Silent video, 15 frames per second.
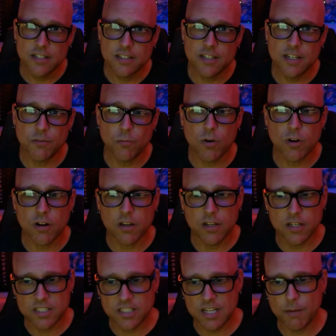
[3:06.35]
Didn't work,
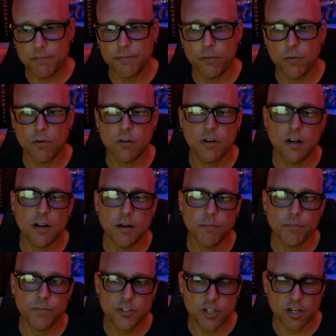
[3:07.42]
except for
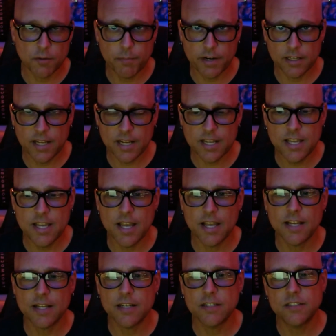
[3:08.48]
Jared Padalecki
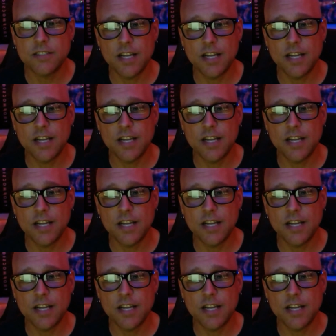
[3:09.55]
and